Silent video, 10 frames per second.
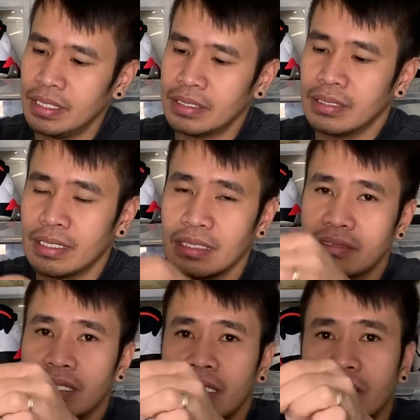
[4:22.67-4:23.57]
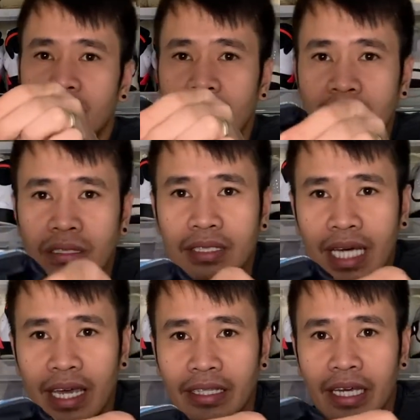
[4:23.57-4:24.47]
As you can see, you don't need to
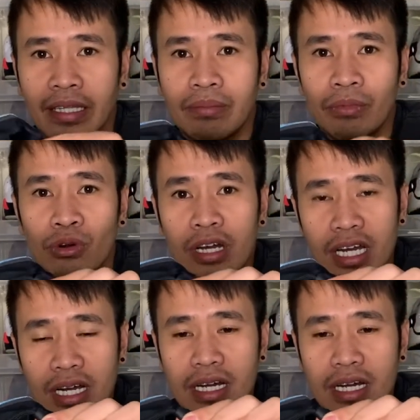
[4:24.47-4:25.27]
tie it anymore.